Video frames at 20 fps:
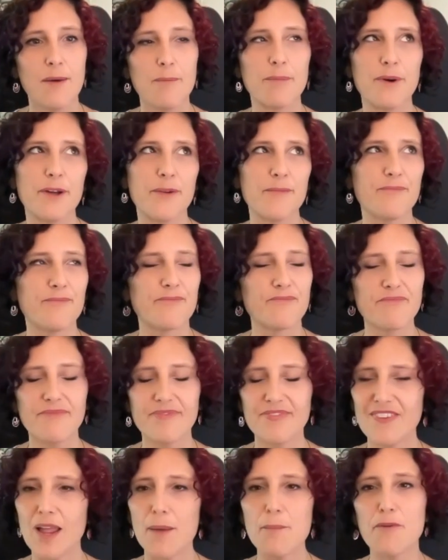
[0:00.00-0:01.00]
but
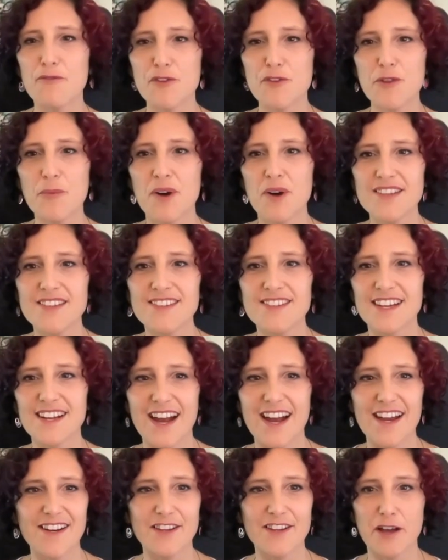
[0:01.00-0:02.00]
but for the ones that kind of